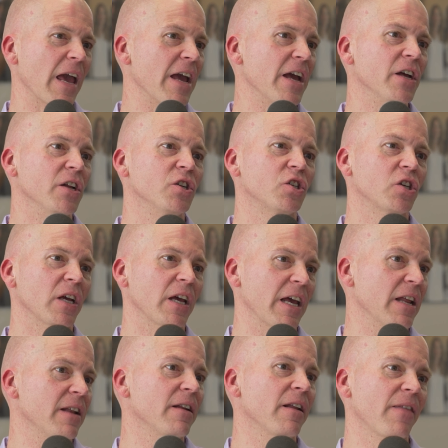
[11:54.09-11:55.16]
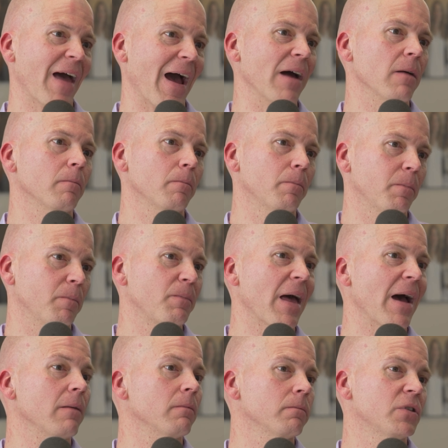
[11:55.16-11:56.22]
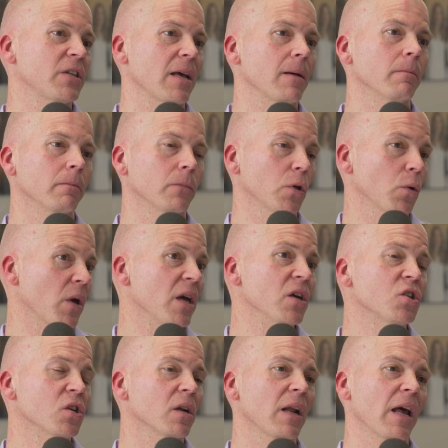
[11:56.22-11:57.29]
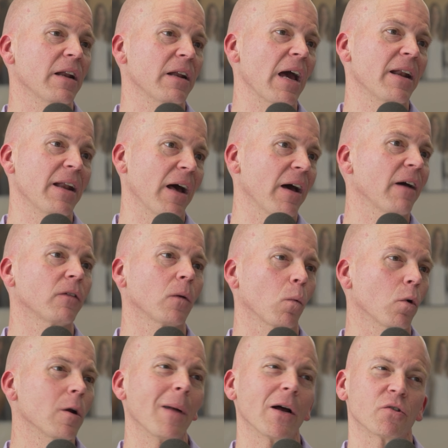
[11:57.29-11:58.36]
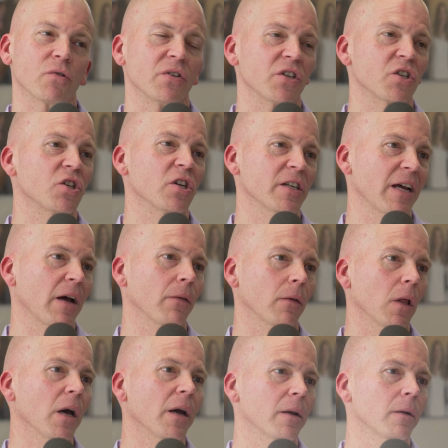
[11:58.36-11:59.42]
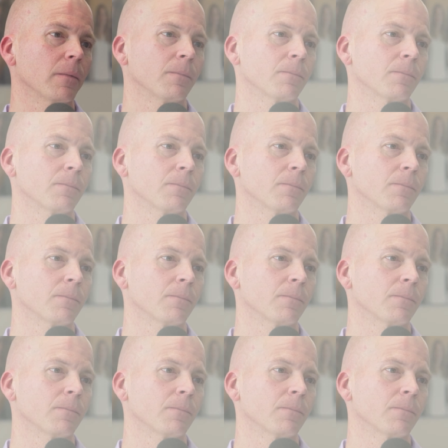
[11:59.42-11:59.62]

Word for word: age in that same location and not have to worry about transitioning down the line?